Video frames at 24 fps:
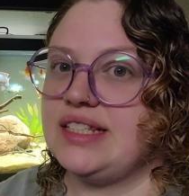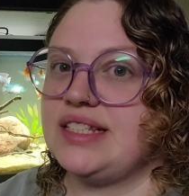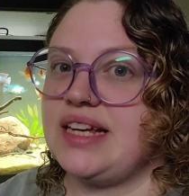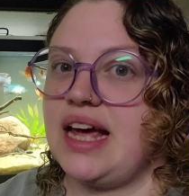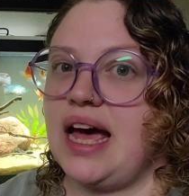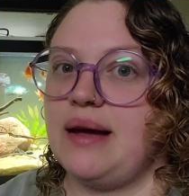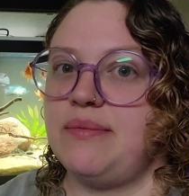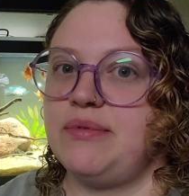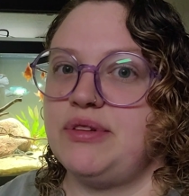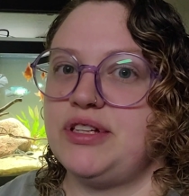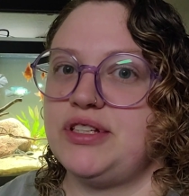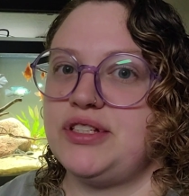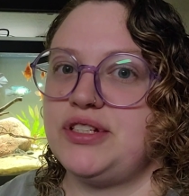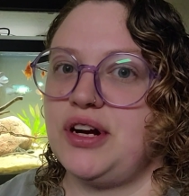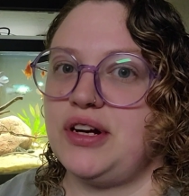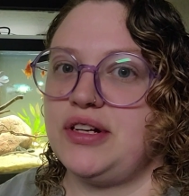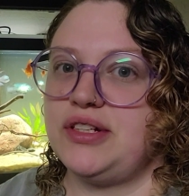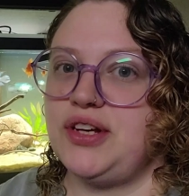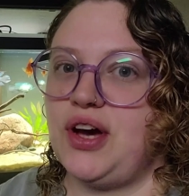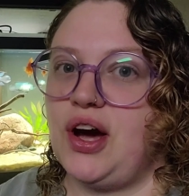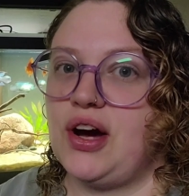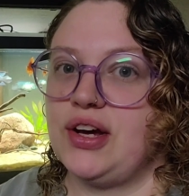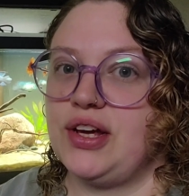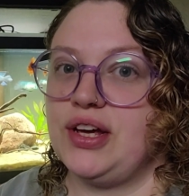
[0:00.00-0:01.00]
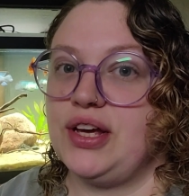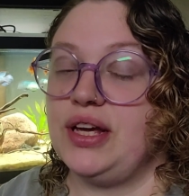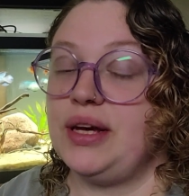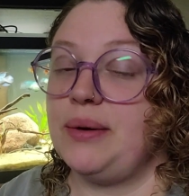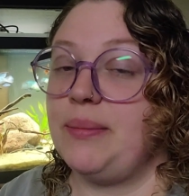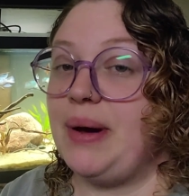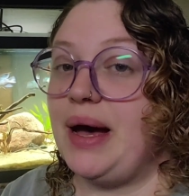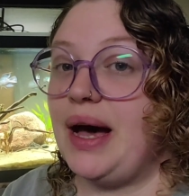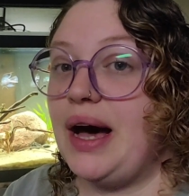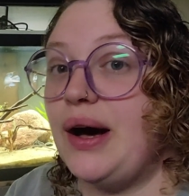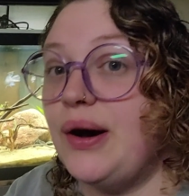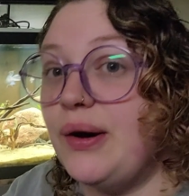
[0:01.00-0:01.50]
time to start talking
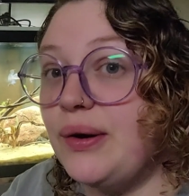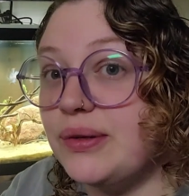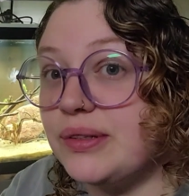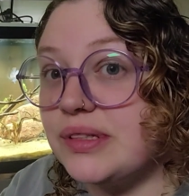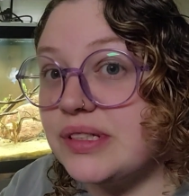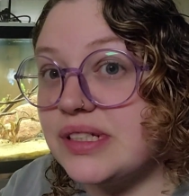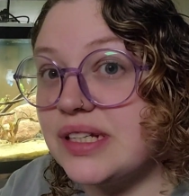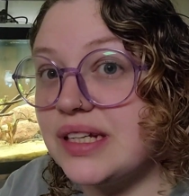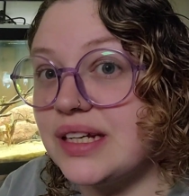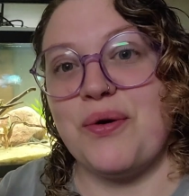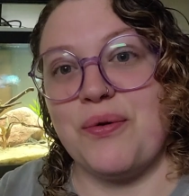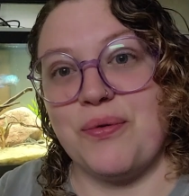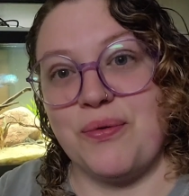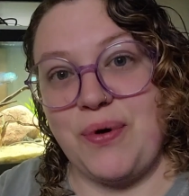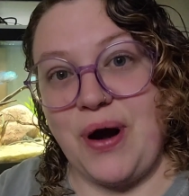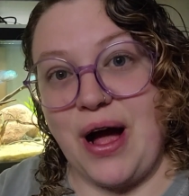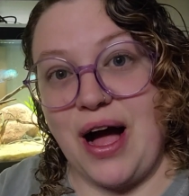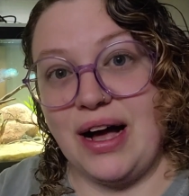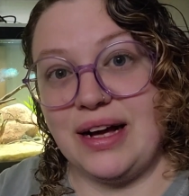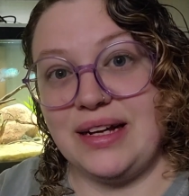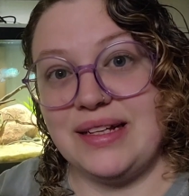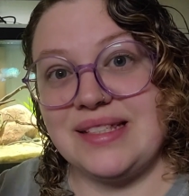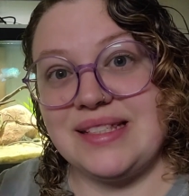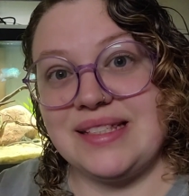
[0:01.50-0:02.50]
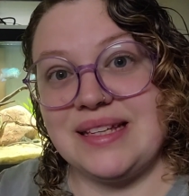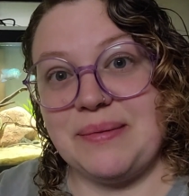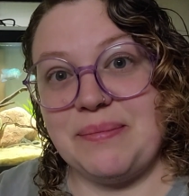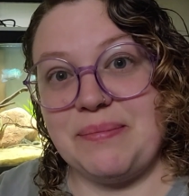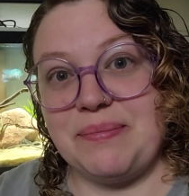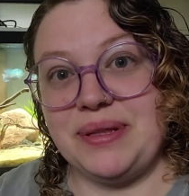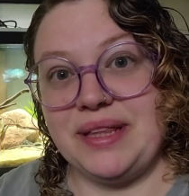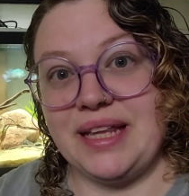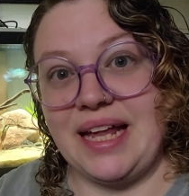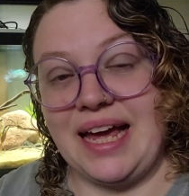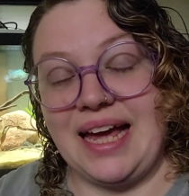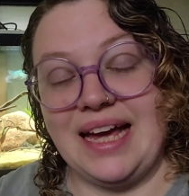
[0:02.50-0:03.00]
about rocks,
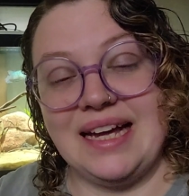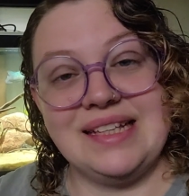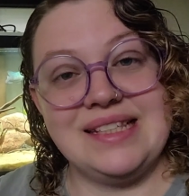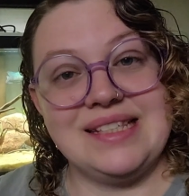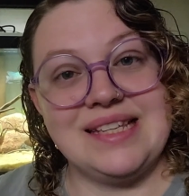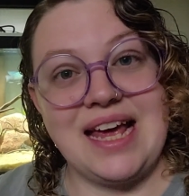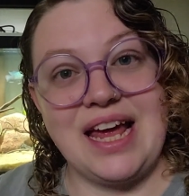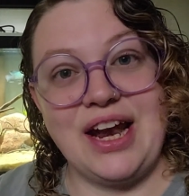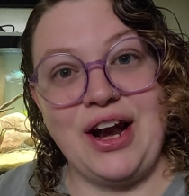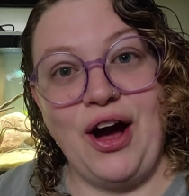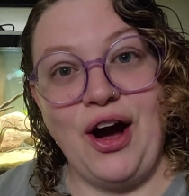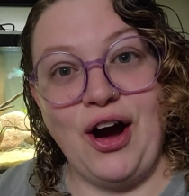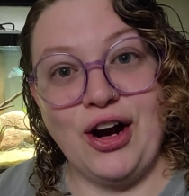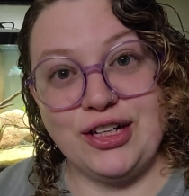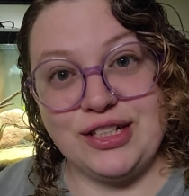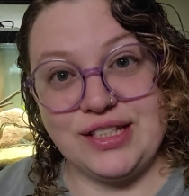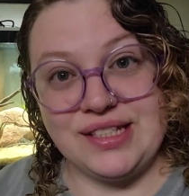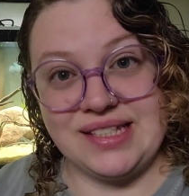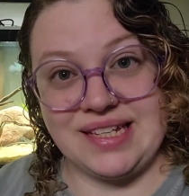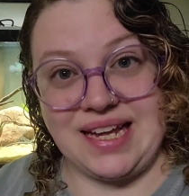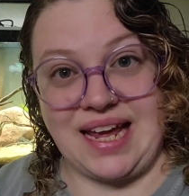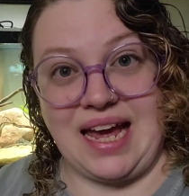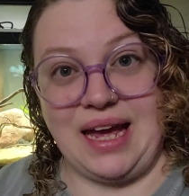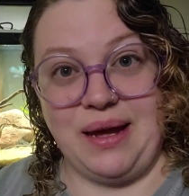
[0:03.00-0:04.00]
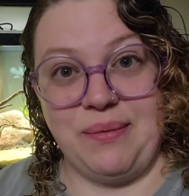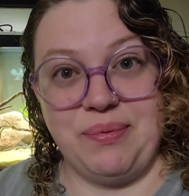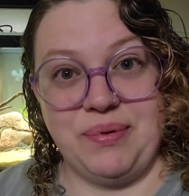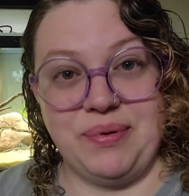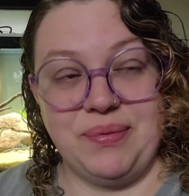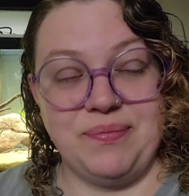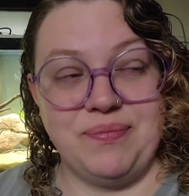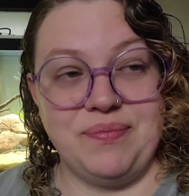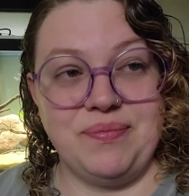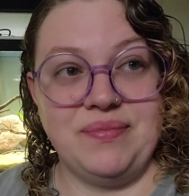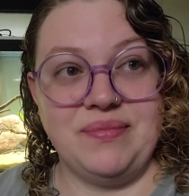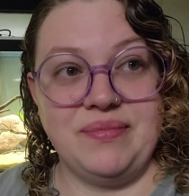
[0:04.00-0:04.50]
plants, and hardscape.
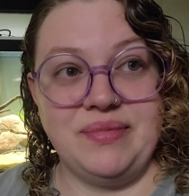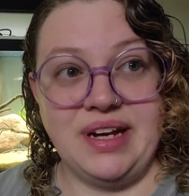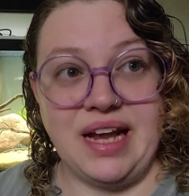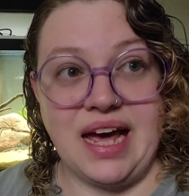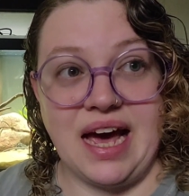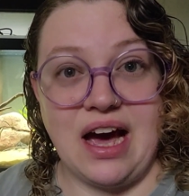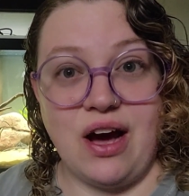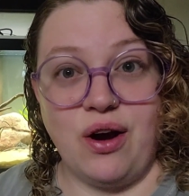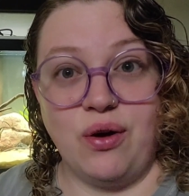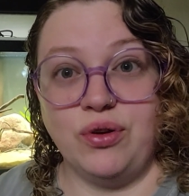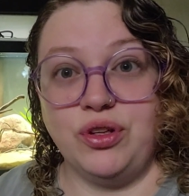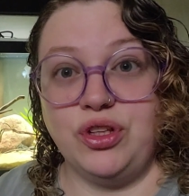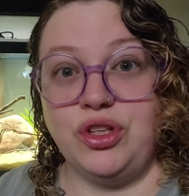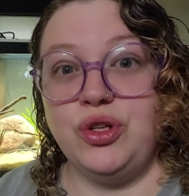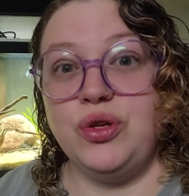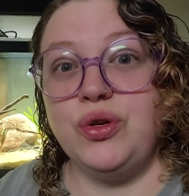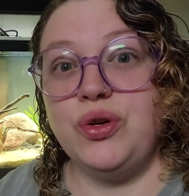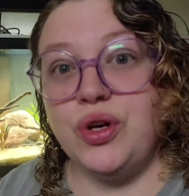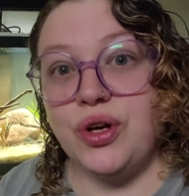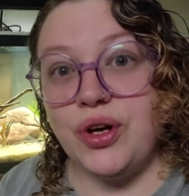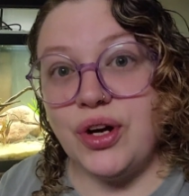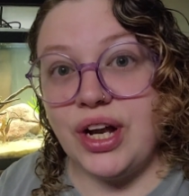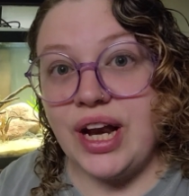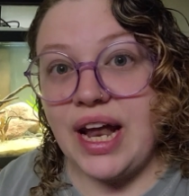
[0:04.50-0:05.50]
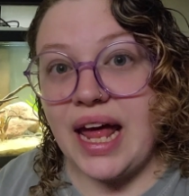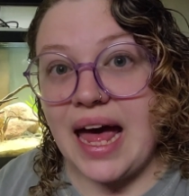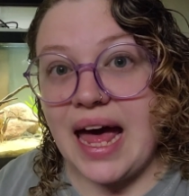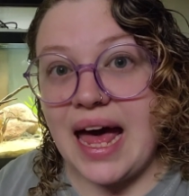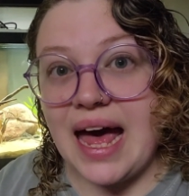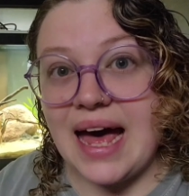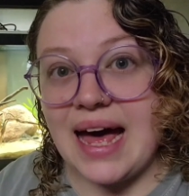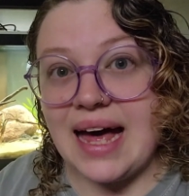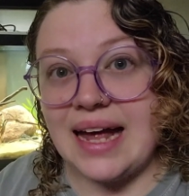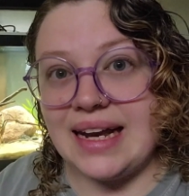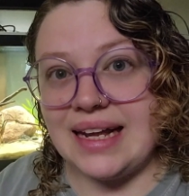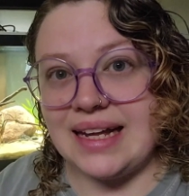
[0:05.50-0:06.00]
Now, you could add